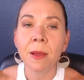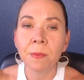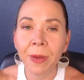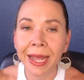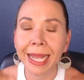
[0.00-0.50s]

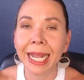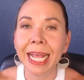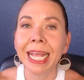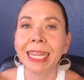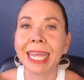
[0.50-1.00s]
But
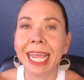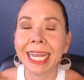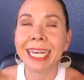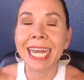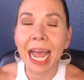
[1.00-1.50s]
they
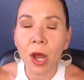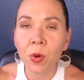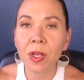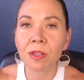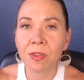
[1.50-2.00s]
now
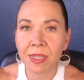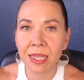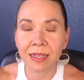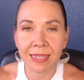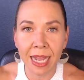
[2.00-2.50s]
can see
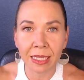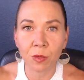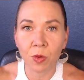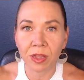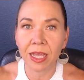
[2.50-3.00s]
exactly
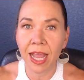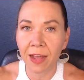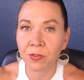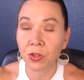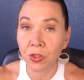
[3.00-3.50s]
what they
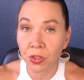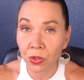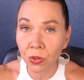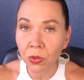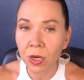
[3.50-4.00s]
have to
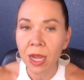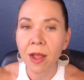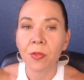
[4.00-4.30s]
do,